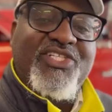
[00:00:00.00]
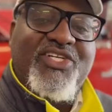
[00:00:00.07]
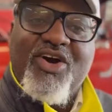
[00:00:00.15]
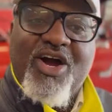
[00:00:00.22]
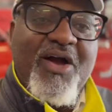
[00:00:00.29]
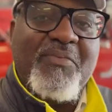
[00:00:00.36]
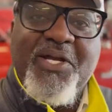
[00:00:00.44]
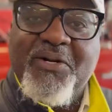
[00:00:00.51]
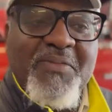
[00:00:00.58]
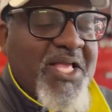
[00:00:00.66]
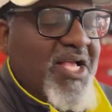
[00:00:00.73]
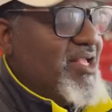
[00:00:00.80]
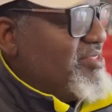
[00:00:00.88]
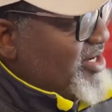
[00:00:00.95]
car, they'll
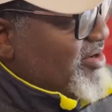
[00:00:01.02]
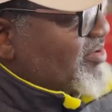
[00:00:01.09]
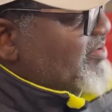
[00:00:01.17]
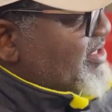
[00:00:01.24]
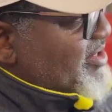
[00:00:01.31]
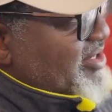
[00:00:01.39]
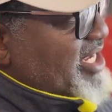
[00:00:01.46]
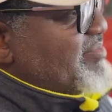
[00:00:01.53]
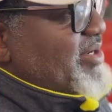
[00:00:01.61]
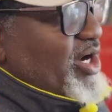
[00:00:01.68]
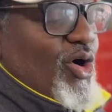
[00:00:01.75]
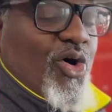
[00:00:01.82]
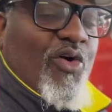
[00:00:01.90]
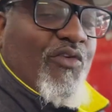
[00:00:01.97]
keep
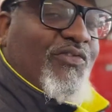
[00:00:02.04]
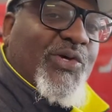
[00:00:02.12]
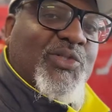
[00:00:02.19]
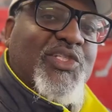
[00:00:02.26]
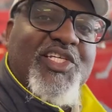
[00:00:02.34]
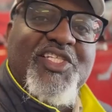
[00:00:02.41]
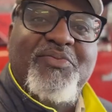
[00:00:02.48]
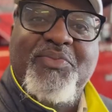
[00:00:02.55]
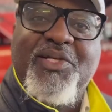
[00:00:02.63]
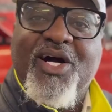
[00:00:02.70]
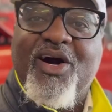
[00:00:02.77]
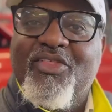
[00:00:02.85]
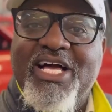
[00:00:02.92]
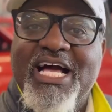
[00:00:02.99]
their old fuel system and
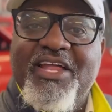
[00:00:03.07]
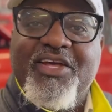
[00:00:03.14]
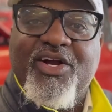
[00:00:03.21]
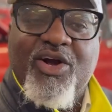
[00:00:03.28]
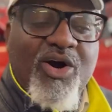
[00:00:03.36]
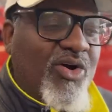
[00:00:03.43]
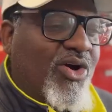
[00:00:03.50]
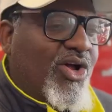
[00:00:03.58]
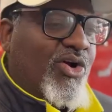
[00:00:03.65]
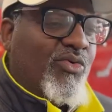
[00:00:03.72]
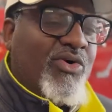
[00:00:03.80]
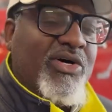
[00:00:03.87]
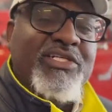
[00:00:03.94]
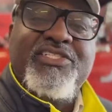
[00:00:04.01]
all that, and they'll go,
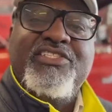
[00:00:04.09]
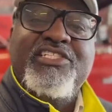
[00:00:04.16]
well,